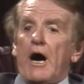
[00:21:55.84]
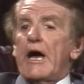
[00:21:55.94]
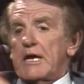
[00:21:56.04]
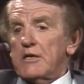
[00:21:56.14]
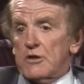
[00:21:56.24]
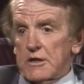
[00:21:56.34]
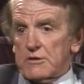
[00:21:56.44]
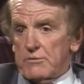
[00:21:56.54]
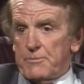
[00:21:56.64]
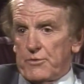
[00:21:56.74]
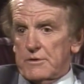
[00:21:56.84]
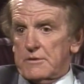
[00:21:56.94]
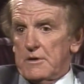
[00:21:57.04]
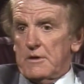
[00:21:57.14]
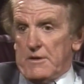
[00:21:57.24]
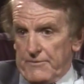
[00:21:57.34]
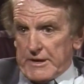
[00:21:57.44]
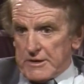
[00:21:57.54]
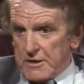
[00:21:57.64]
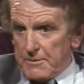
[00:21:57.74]
I hadn't got to report the
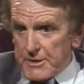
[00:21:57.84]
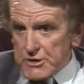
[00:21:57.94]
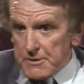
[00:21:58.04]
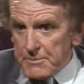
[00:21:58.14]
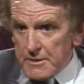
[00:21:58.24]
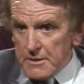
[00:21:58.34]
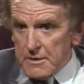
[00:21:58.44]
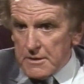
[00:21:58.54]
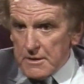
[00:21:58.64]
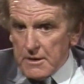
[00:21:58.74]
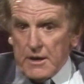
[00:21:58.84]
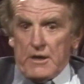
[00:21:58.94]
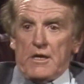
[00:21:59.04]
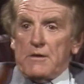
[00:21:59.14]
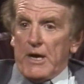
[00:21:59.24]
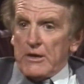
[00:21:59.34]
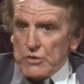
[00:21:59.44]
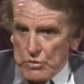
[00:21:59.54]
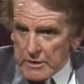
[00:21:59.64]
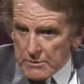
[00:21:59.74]
vicar to the bishop. And here my
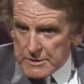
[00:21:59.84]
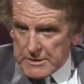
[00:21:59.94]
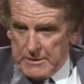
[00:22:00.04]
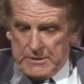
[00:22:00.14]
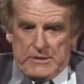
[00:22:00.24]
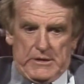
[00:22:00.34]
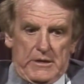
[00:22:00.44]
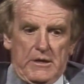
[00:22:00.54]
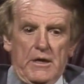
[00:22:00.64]
own daughter was in this thing.